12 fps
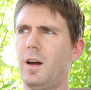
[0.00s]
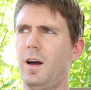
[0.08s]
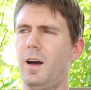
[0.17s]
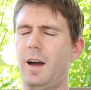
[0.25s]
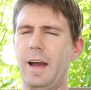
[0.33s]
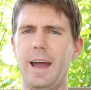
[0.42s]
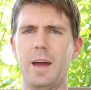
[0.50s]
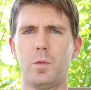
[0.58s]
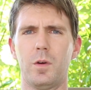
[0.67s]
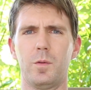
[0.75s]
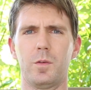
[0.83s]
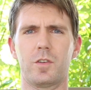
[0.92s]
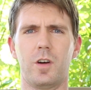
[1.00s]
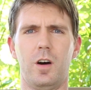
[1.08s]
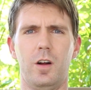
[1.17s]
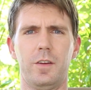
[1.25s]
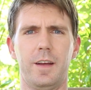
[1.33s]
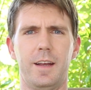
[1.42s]
I had what it was
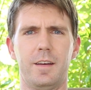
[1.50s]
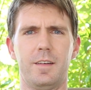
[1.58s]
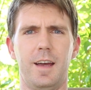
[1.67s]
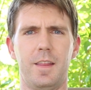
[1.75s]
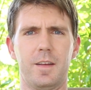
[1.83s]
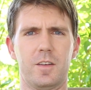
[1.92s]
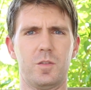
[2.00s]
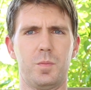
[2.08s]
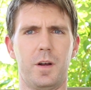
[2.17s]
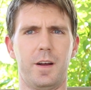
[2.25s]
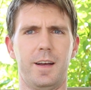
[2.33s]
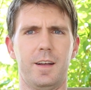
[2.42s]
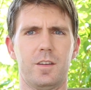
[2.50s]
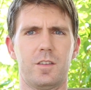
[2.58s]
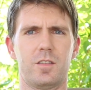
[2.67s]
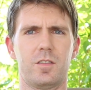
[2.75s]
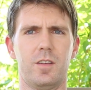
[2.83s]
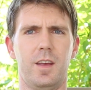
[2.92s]
called a death
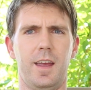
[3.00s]
experience,